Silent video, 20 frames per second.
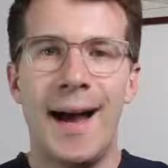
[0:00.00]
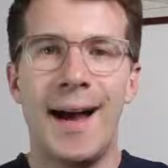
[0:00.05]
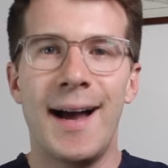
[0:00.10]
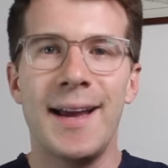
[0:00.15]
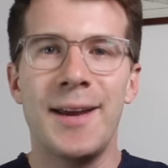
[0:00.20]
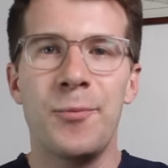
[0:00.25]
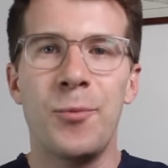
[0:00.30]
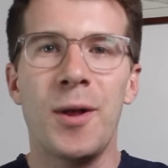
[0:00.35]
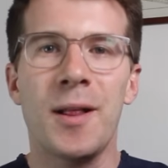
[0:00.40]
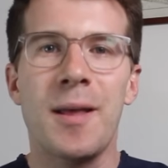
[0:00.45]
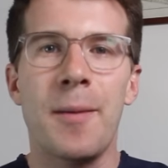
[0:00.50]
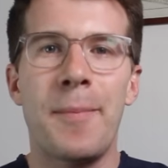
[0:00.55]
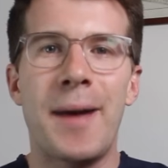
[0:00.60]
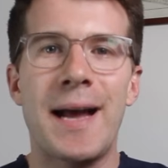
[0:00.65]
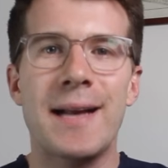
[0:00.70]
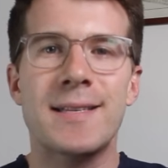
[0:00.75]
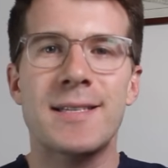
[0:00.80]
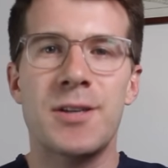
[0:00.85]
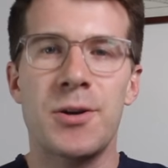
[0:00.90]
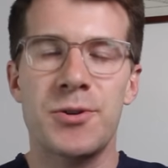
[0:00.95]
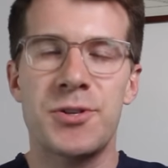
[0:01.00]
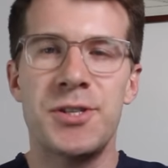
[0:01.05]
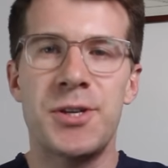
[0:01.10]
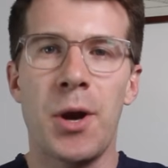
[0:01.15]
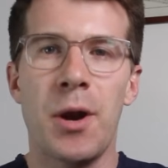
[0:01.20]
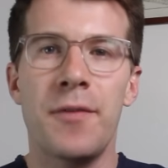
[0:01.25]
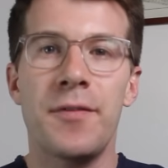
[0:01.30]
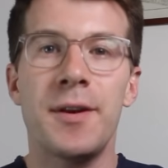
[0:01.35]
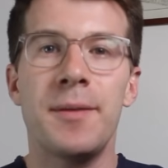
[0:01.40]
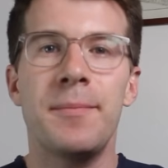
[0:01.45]
Hi, welcome back to Dr.
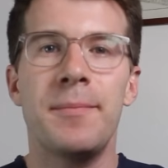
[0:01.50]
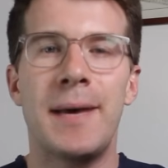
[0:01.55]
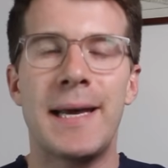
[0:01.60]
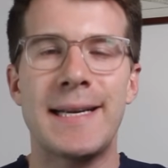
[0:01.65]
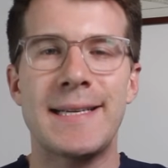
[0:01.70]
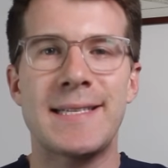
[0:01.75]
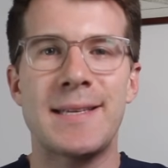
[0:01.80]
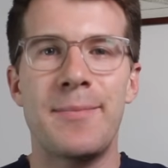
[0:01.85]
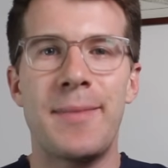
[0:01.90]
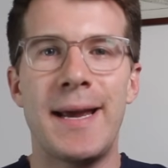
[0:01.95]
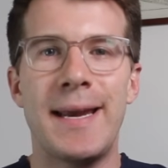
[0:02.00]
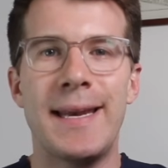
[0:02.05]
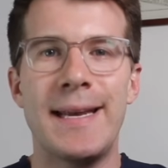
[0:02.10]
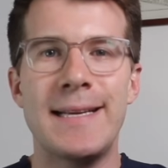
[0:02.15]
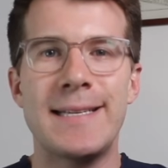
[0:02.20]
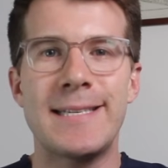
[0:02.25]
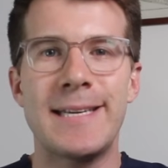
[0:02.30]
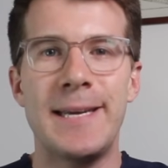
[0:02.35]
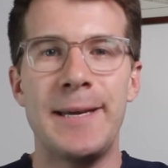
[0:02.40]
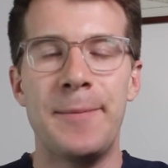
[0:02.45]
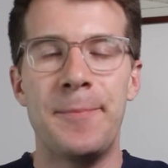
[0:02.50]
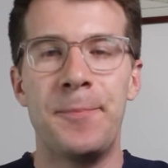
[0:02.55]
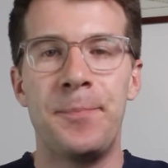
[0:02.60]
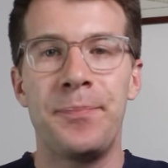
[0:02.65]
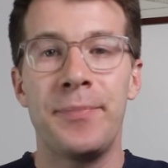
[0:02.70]
Donovan, Medicine Made Easy.